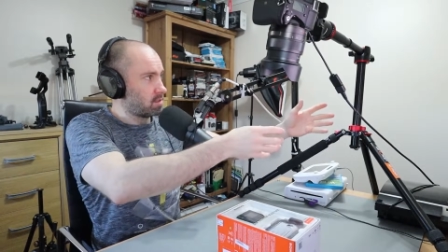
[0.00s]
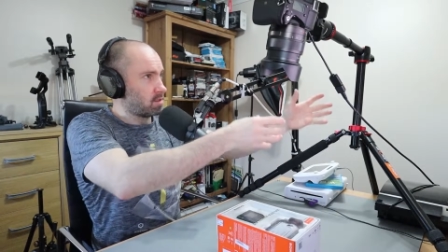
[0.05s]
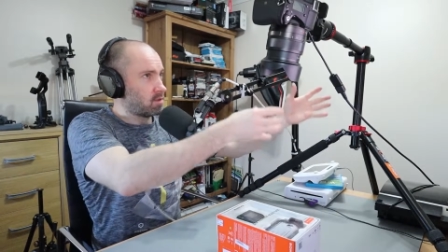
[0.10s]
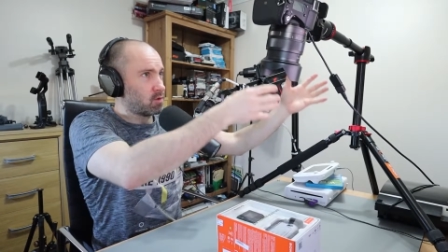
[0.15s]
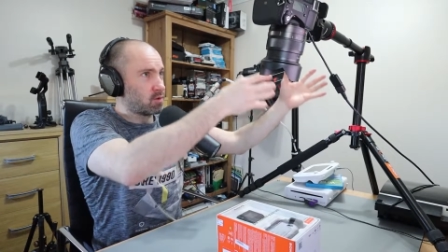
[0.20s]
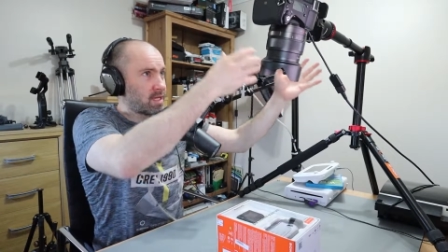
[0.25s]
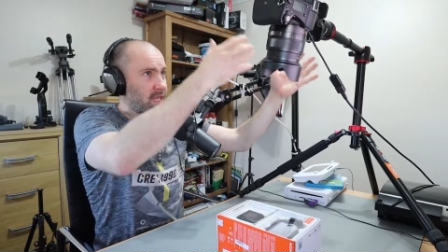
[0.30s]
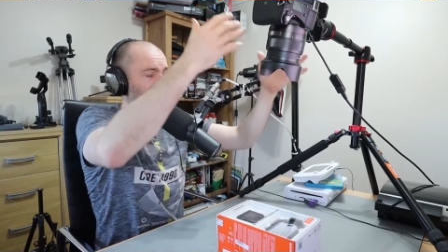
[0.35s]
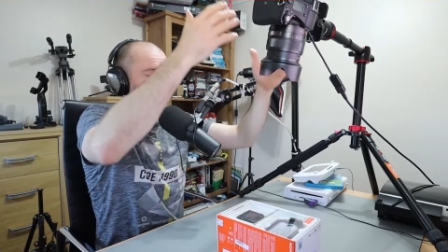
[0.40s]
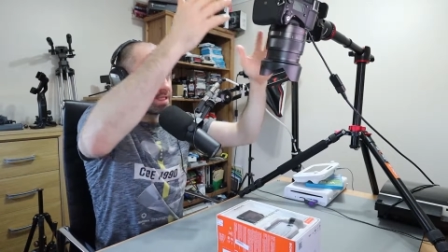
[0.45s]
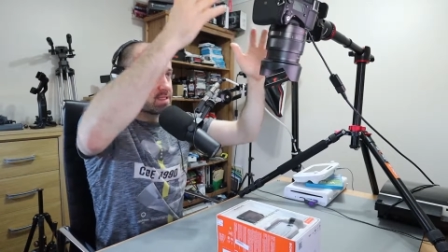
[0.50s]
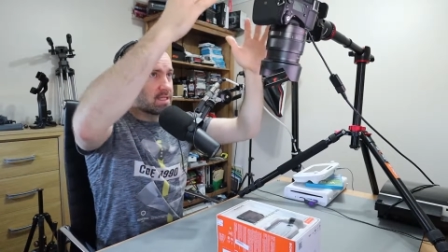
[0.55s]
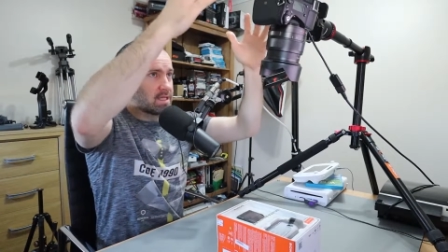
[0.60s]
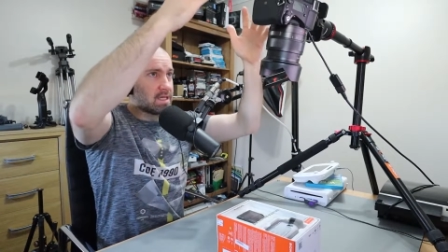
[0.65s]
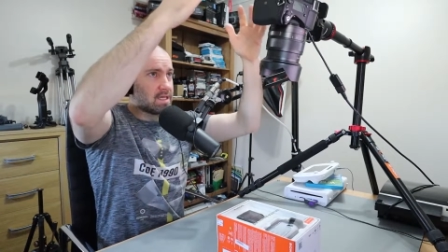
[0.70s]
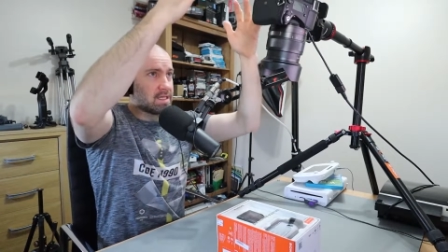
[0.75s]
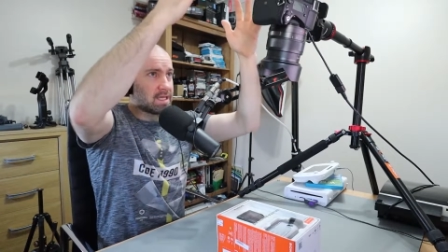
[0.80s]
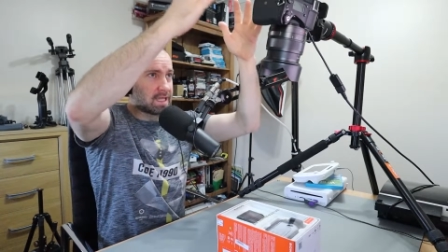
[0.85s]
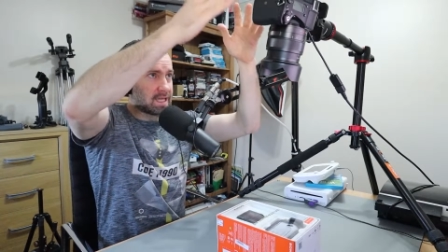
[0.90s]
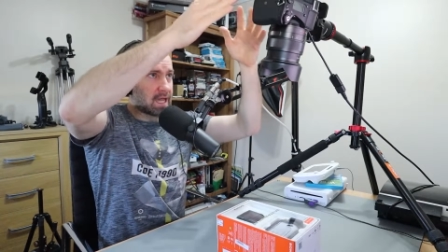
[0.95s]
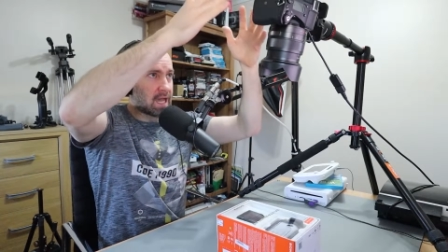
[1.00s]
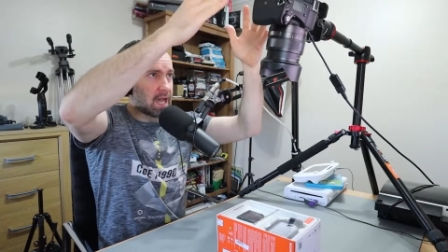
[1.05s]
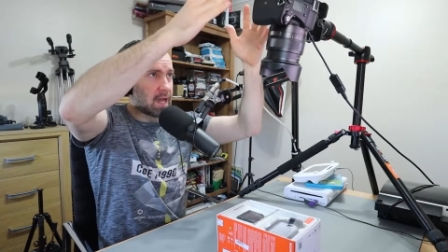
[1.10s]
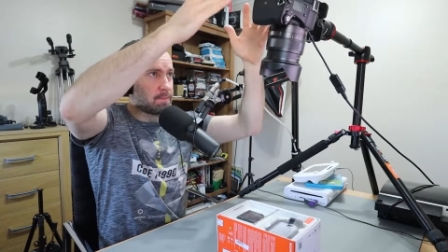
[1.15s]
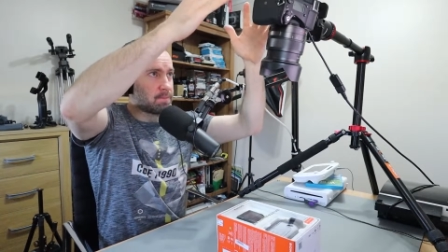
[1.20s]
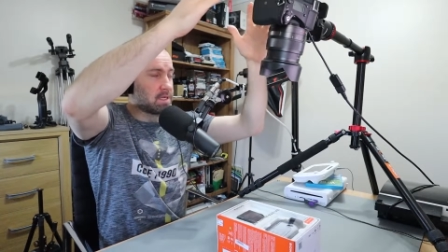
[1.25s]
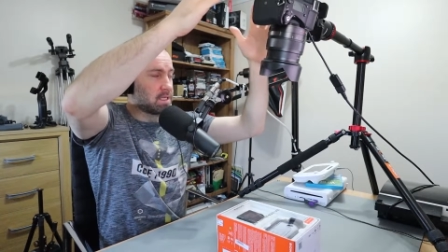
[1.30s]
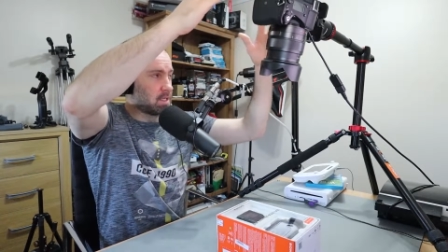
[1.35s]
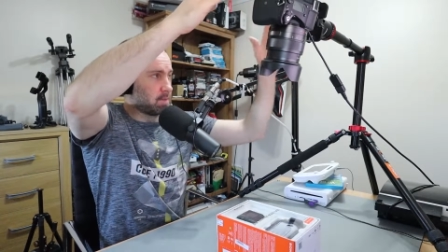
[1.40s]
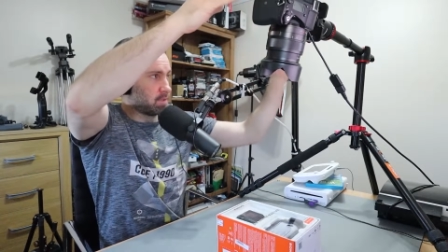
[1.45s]
get the, the camera in
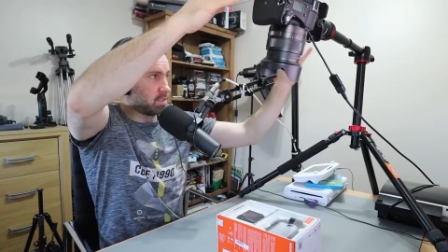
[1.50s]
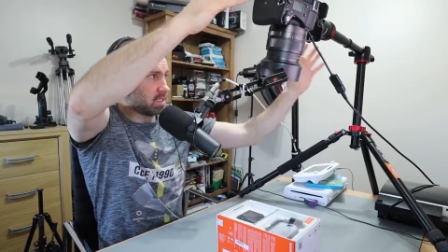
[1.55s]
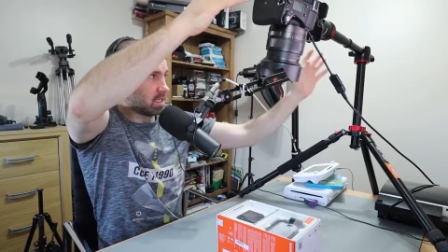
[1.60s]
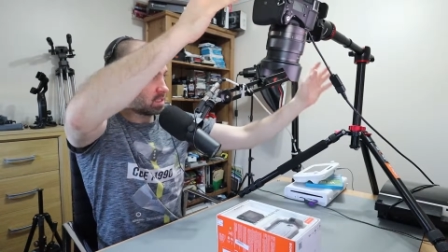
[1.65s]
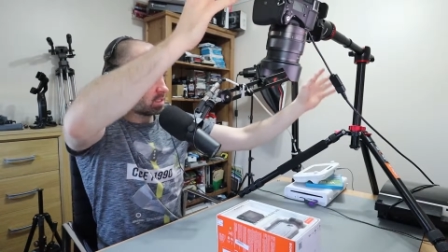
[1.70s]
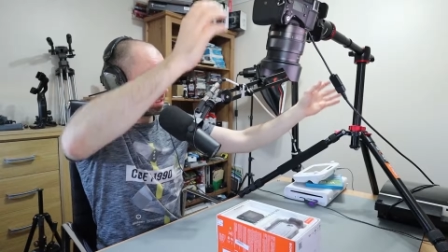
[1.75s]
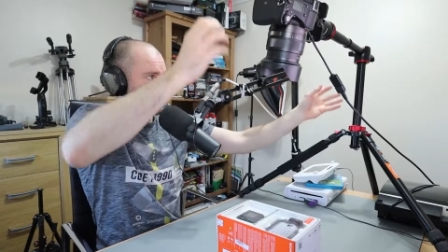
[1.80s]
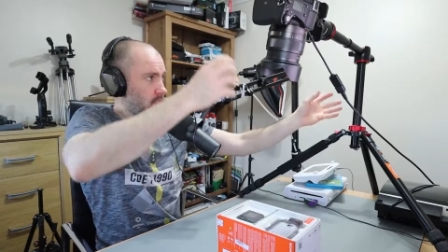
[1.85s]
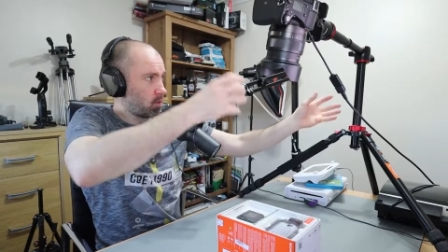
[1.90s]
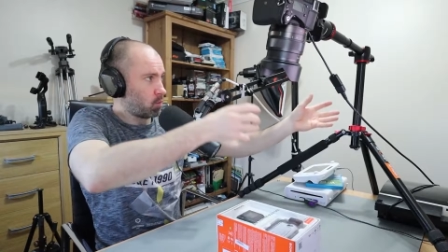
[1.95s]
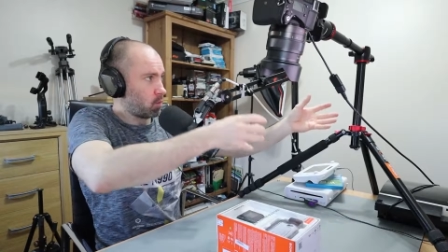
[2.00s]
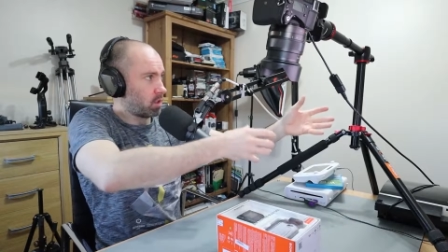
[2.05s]
the position that you want,